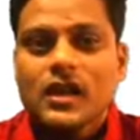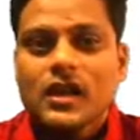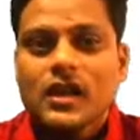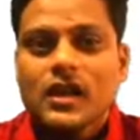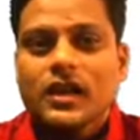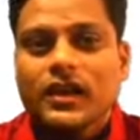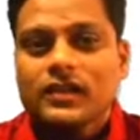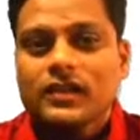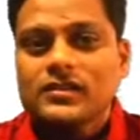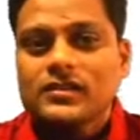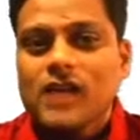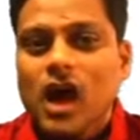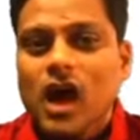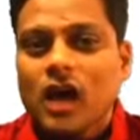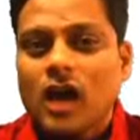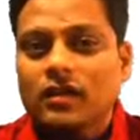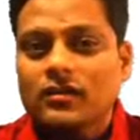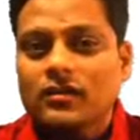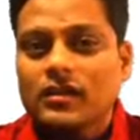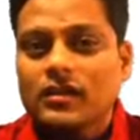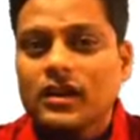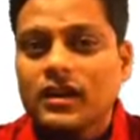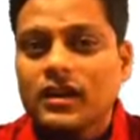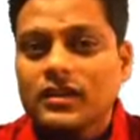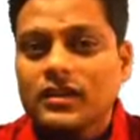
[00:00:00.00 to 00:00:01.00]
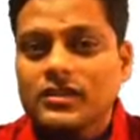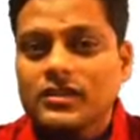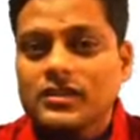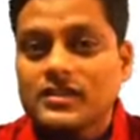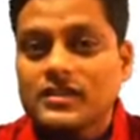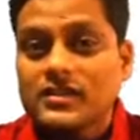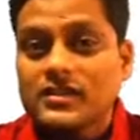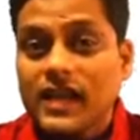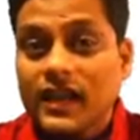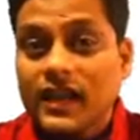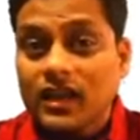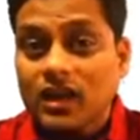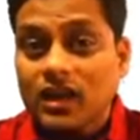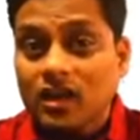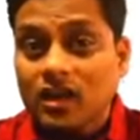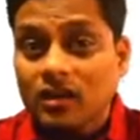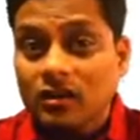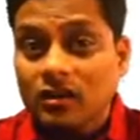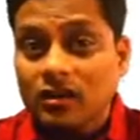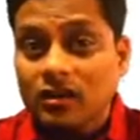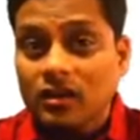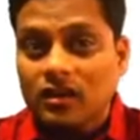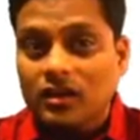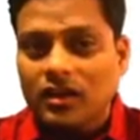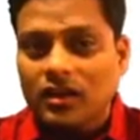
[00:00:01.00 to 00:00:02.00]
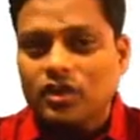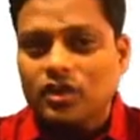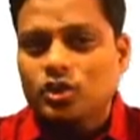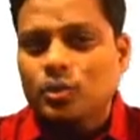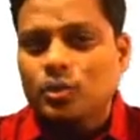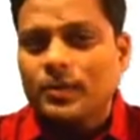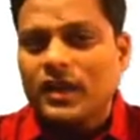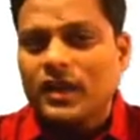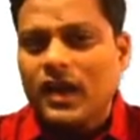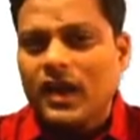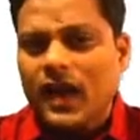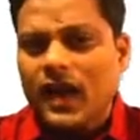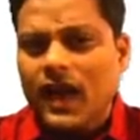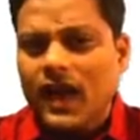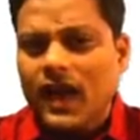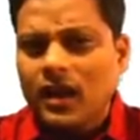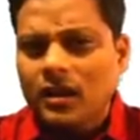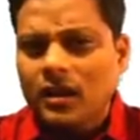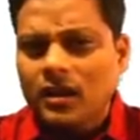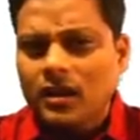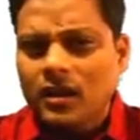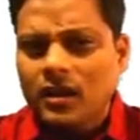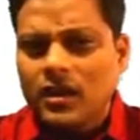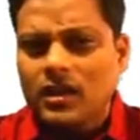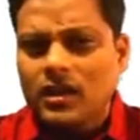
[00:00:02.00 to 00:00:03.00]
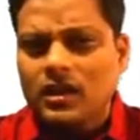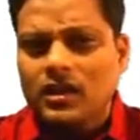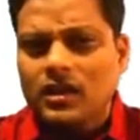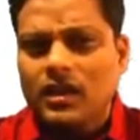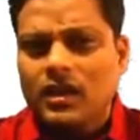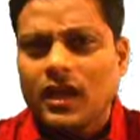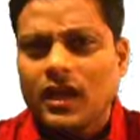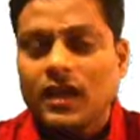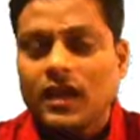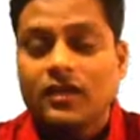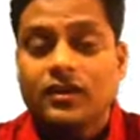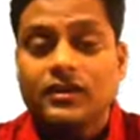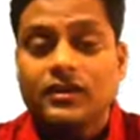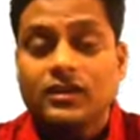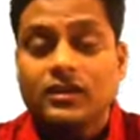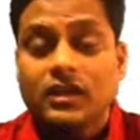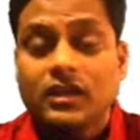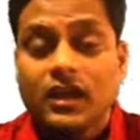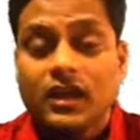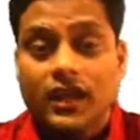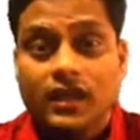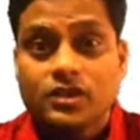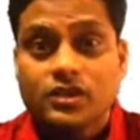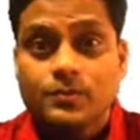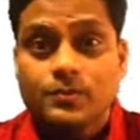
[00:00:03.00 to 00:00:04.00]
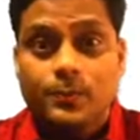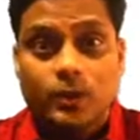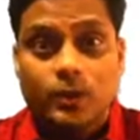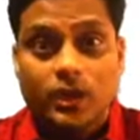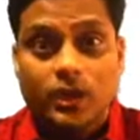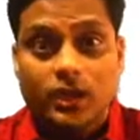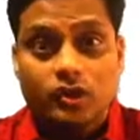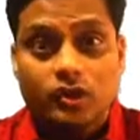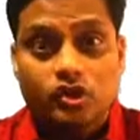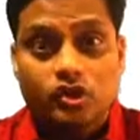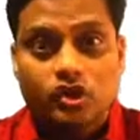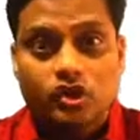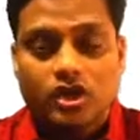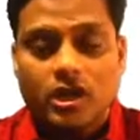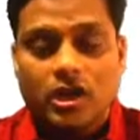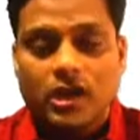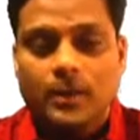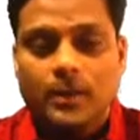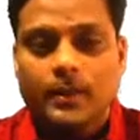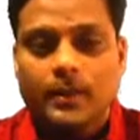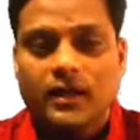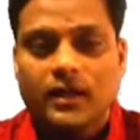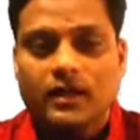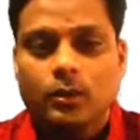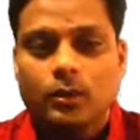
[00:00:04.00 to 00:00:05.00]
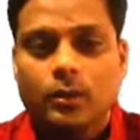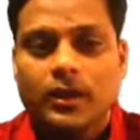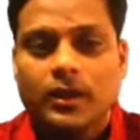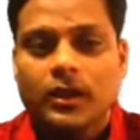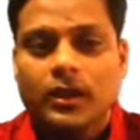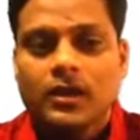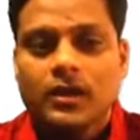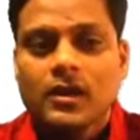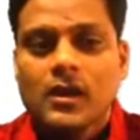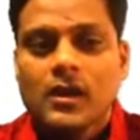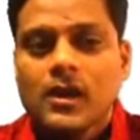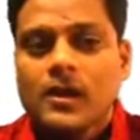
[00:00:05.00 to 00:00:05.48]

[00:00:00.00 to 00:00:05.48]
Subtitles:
It's 102nd. It should be ND and written exponentially, by the way.